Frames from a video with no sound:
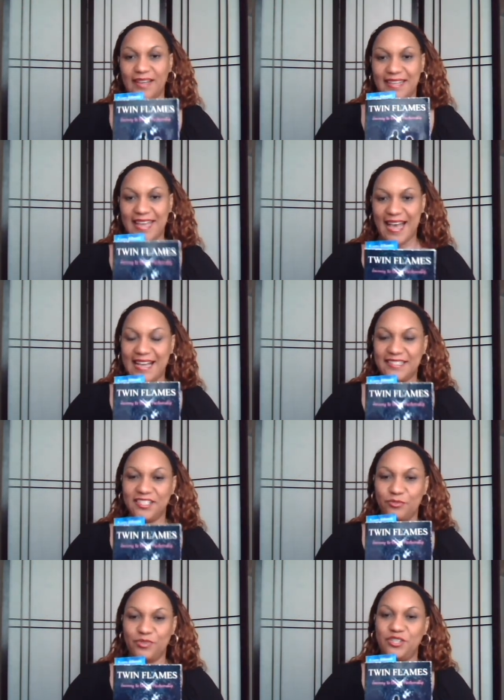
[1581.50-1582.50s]
to
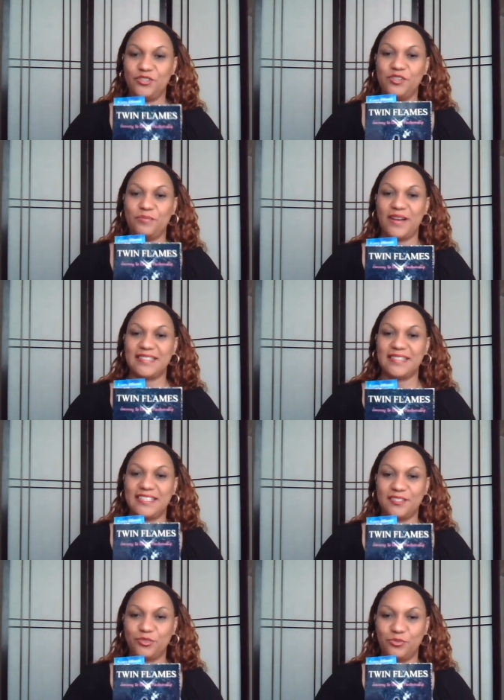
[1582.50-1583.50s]
the reunion
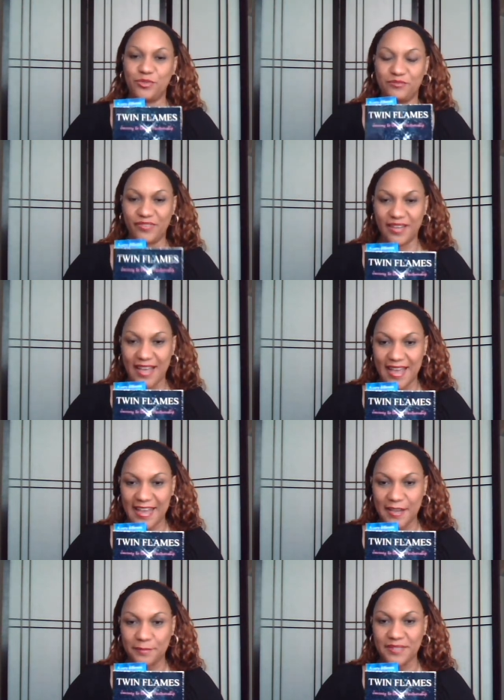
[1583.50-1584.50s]
process of twin
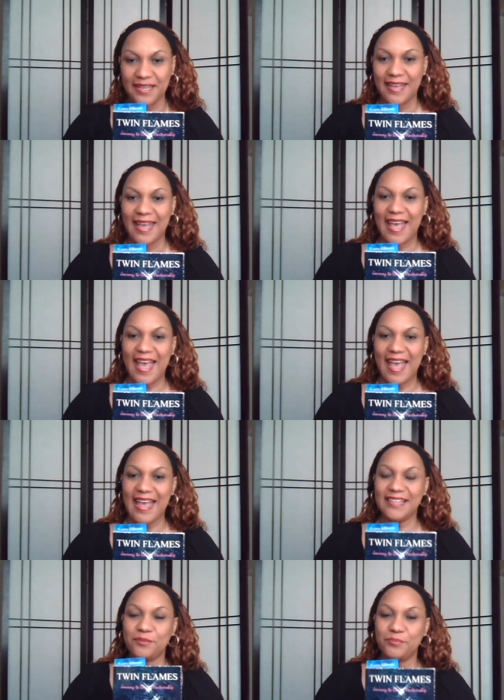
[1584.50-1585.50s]
flames,
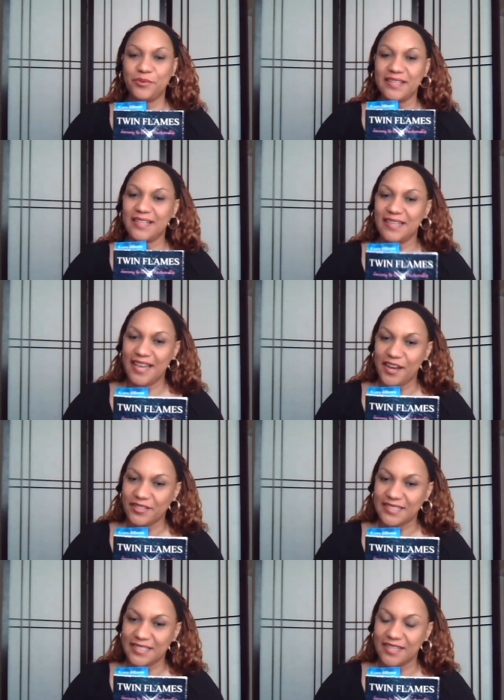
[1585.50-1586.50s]
and to bring
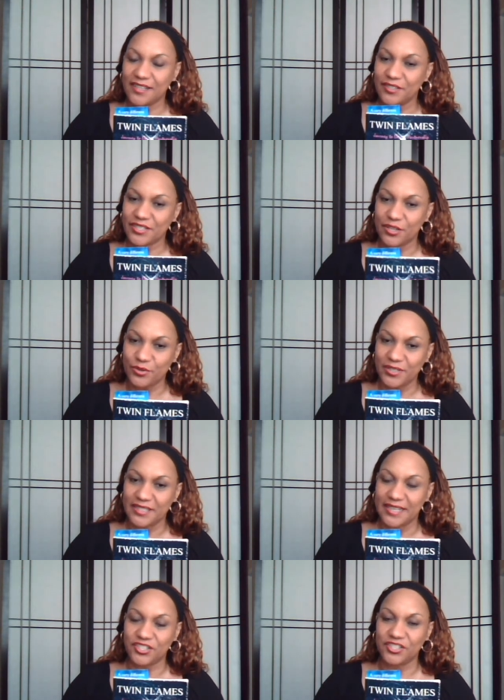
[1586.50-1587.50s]
clarity on the soul
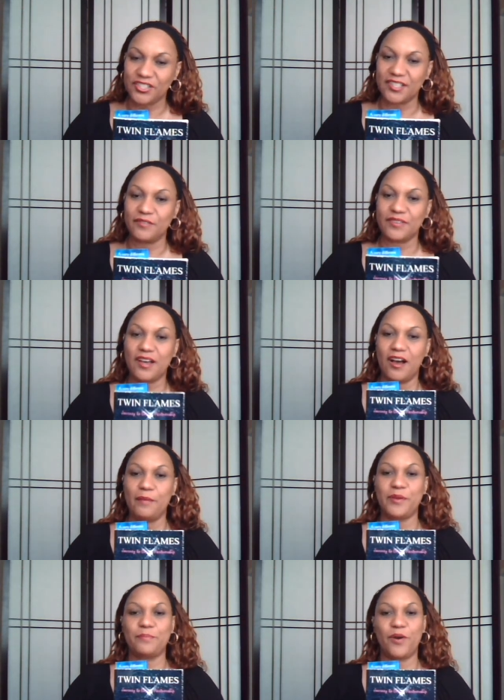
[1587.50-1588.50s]
connections of
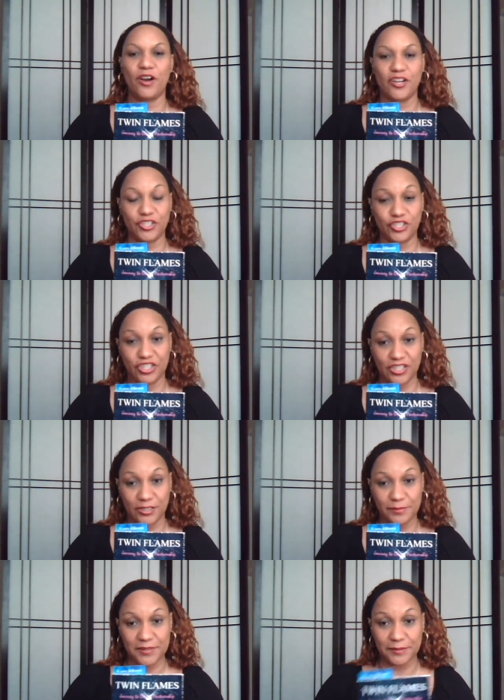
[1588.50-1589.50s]
karmic
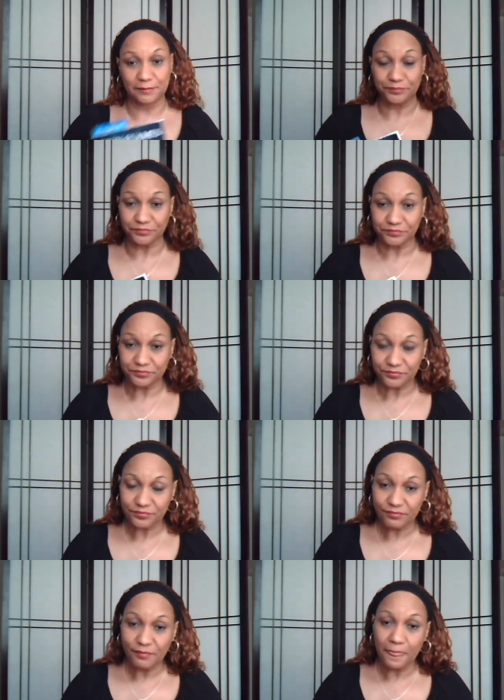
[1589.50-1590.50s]
partnerships,
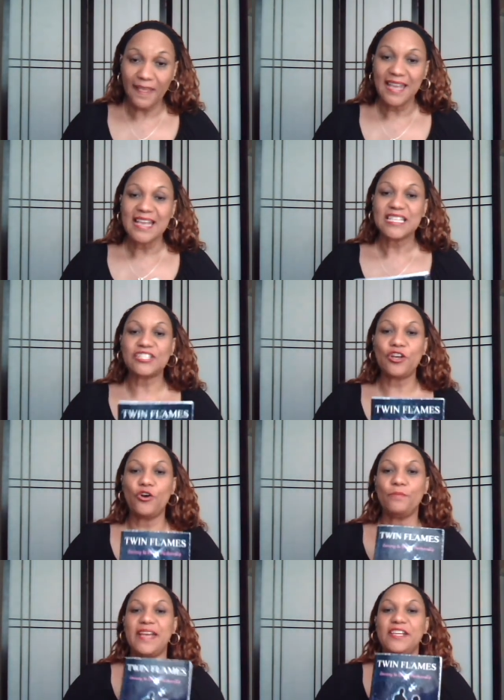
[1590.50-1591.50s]

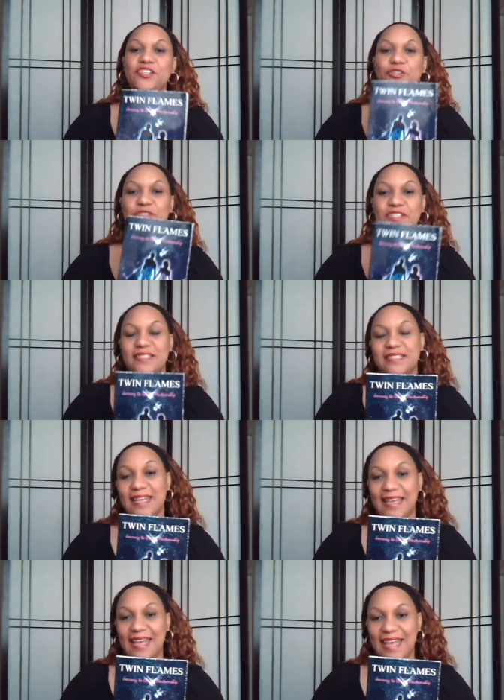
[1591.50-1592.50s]
soulmate unions,
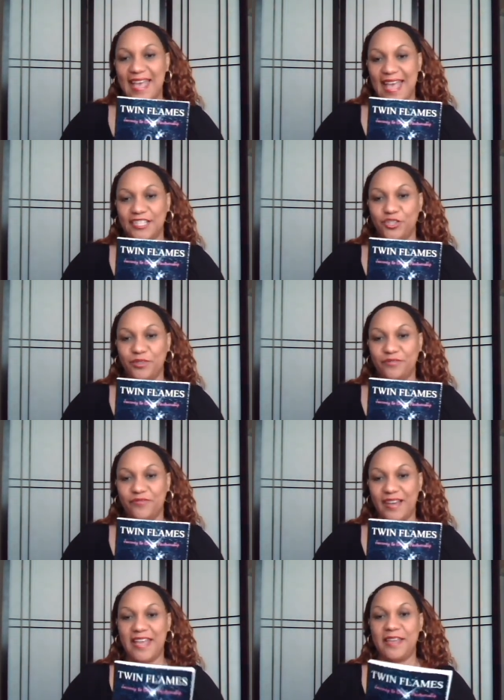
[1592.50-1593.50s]
and twin
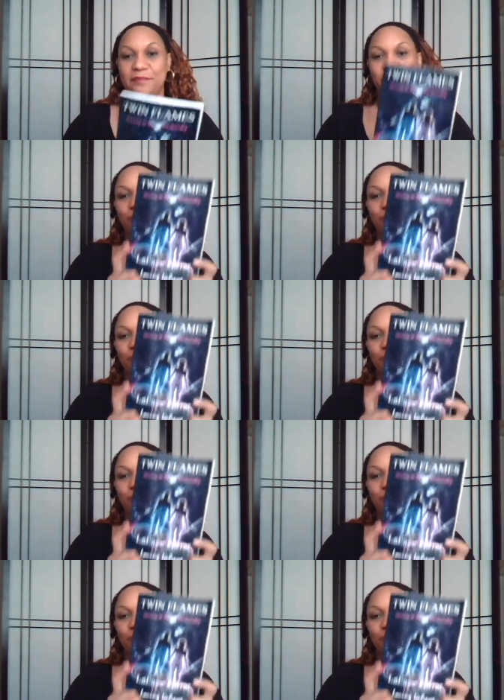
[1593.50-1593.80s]
flame